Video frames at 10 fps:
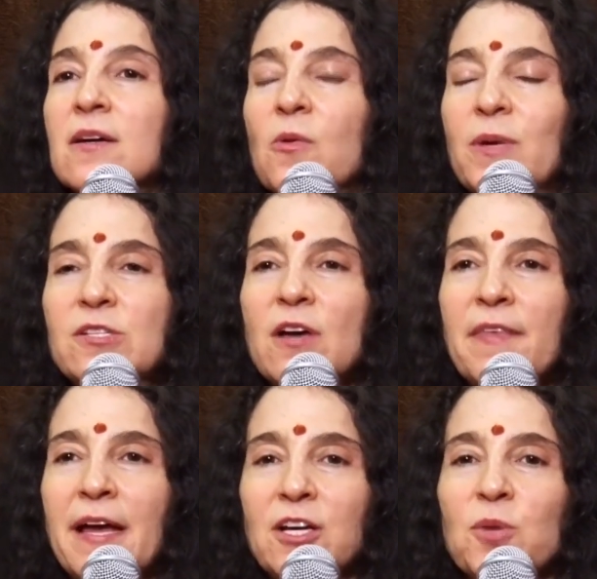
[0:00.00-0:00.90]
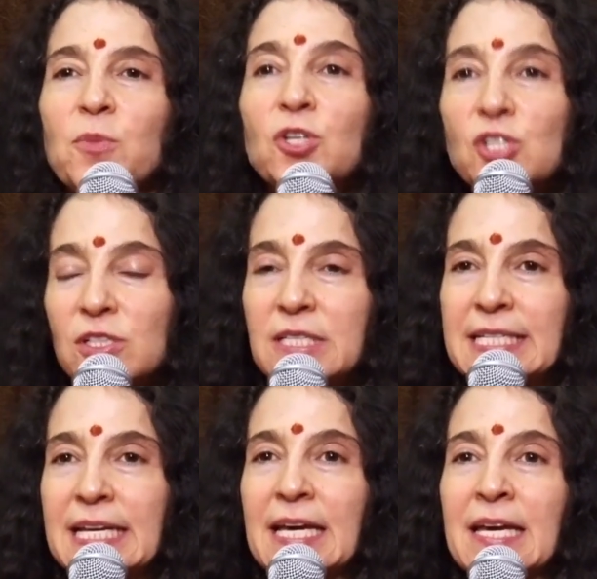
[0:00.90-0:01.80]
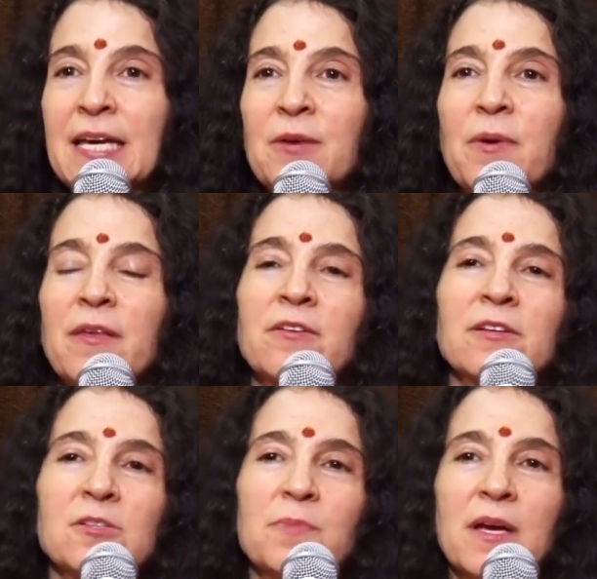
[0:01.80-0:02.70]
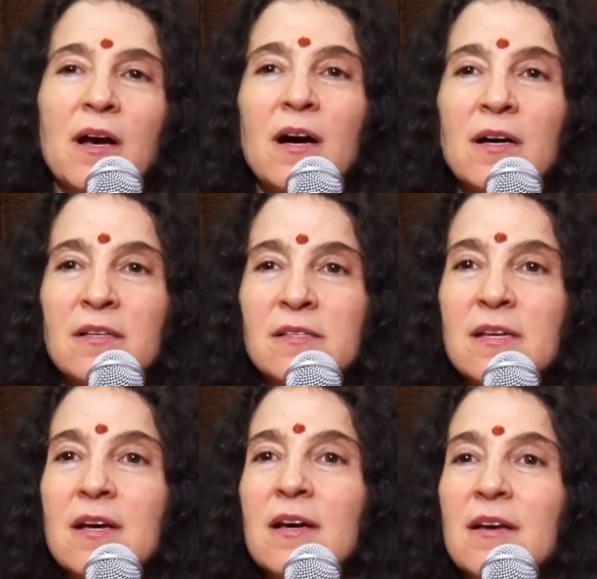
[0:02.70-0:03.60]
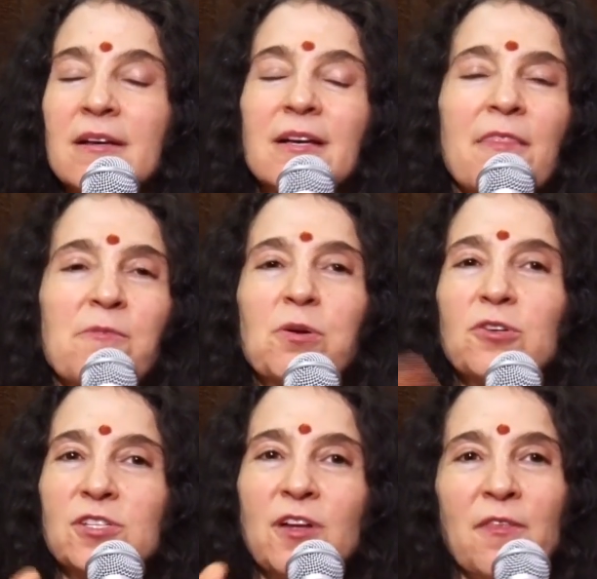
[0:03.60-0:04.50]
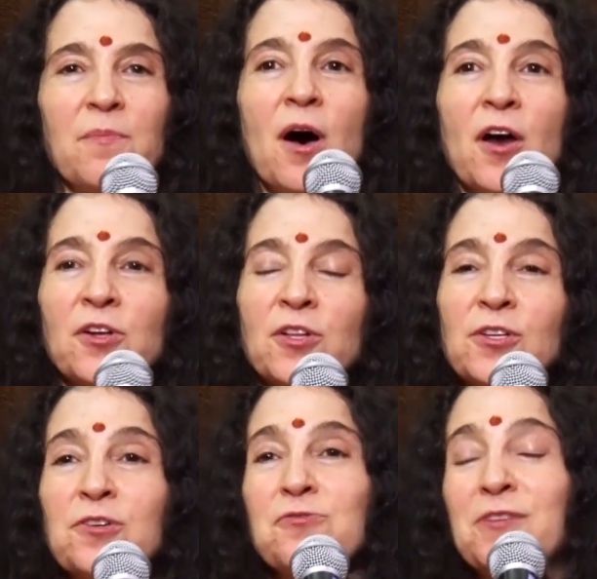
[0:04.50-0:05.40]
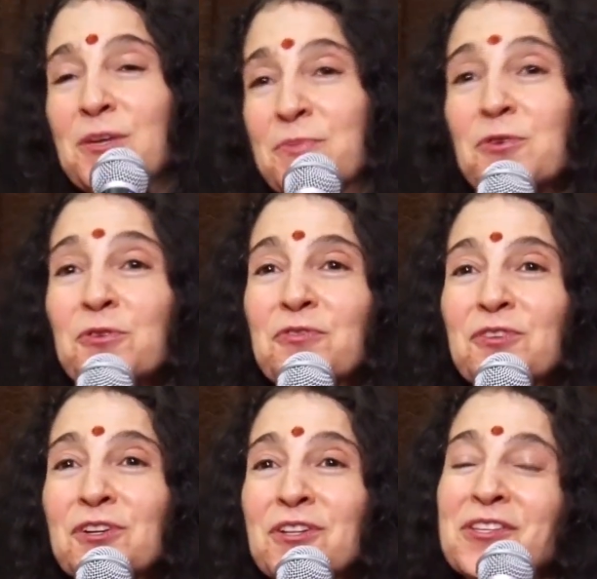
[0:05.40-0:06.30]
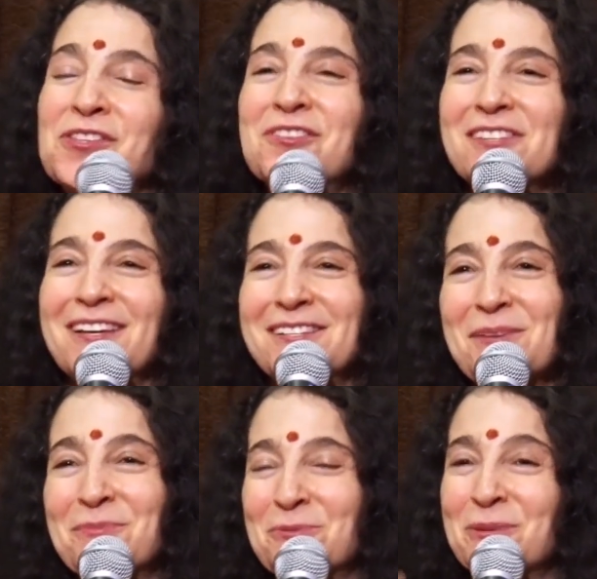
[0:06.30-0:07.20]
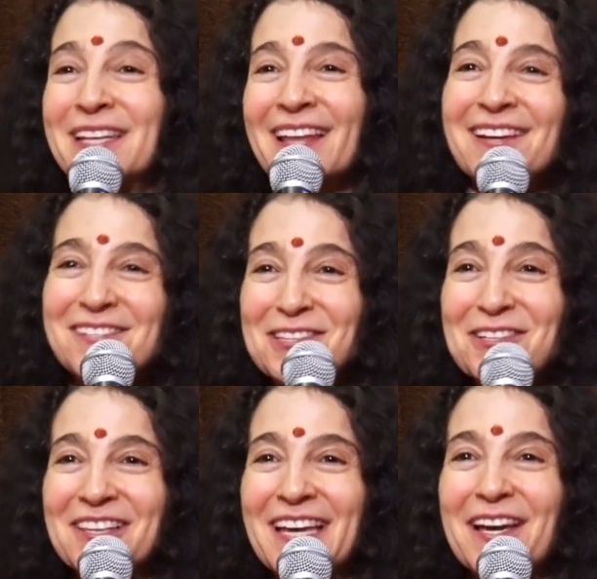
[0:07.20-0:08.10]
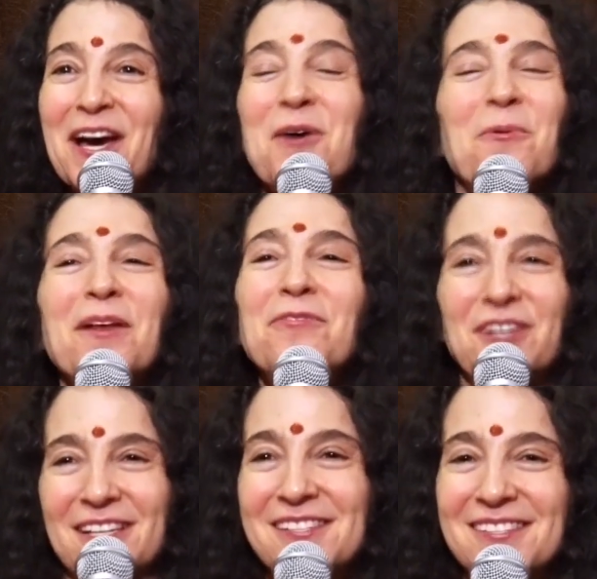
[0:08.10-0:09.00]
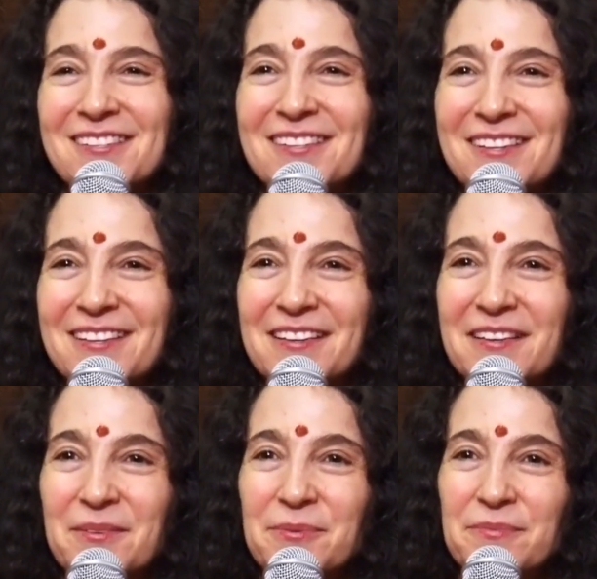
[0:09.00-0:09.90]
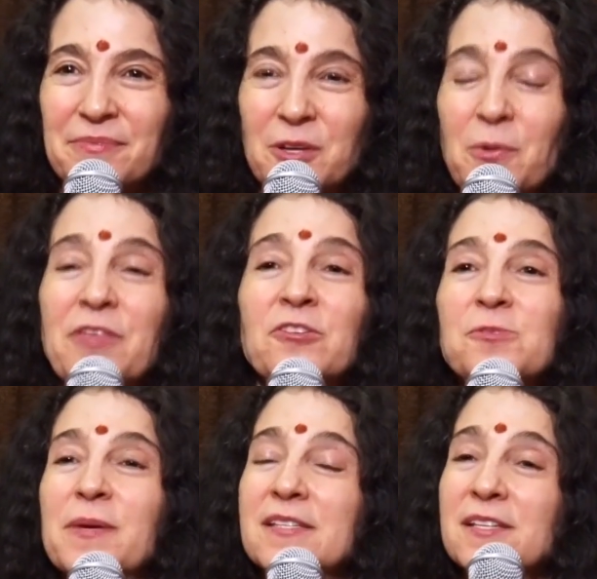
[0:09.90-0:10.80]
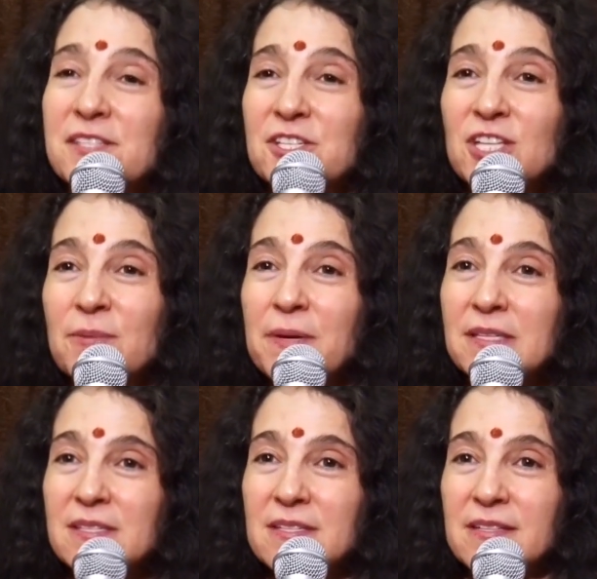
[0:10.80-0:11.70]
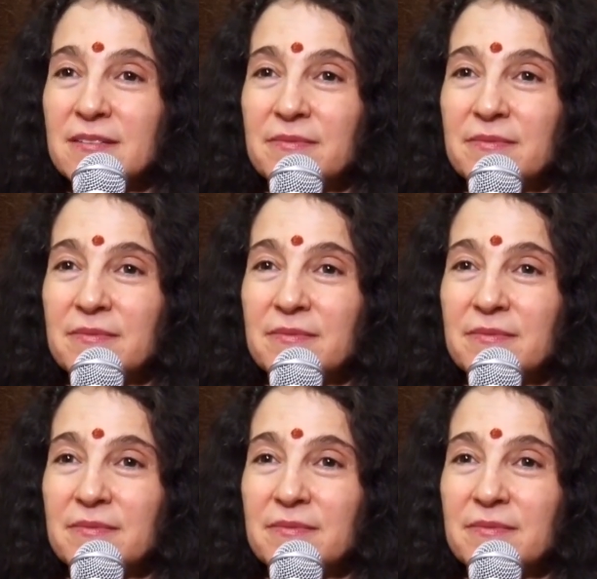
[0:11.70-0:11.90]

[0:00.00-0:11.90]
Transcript: we saw that commercial today, whether it's because the person on the bottle looks really beautiful and looks like someone we'd like to look like, whatever it is, whether it's because it's the cheapest.